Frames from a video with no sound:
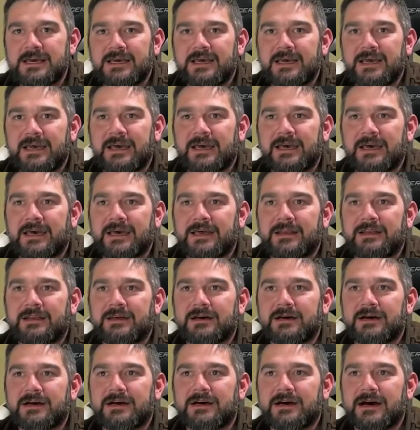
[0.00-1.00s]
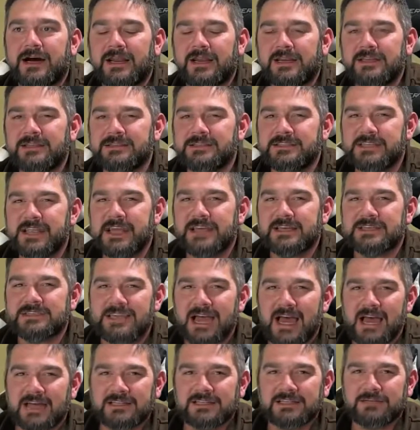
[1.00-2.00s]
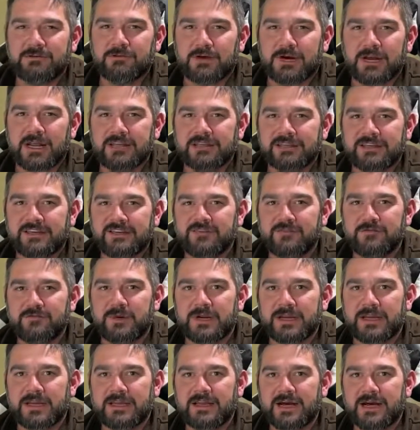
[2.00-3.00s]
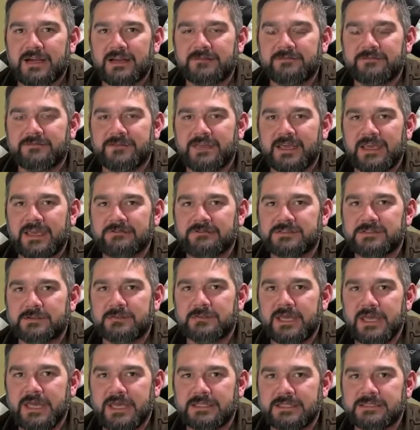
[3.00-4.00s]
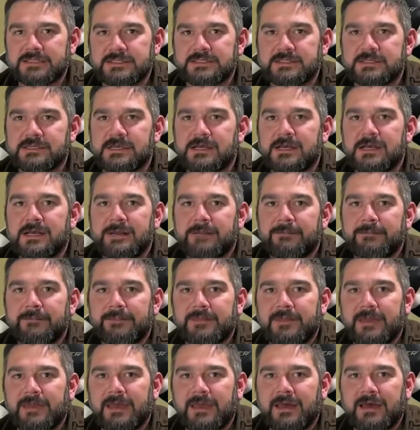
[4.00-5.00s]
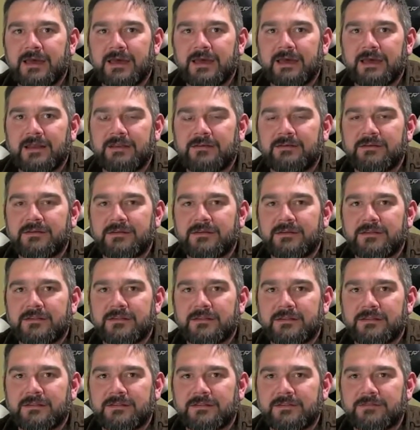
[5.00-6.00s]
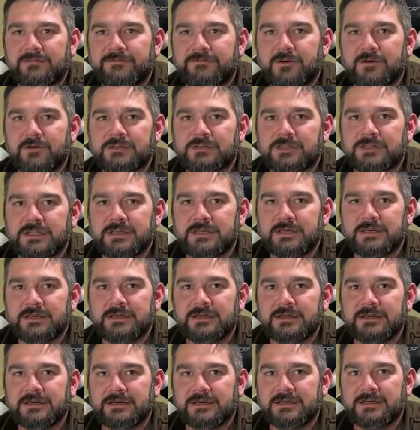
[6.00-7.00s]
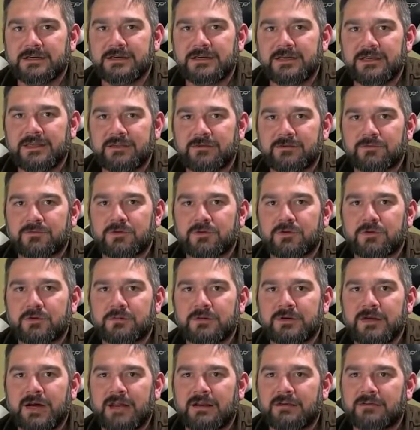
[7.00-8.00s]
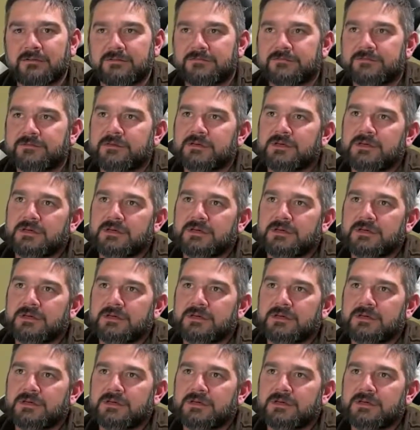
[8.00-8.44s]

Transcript: And I didn't say exactly where I live, but I kind of gave some hints, and the folks in the room kind of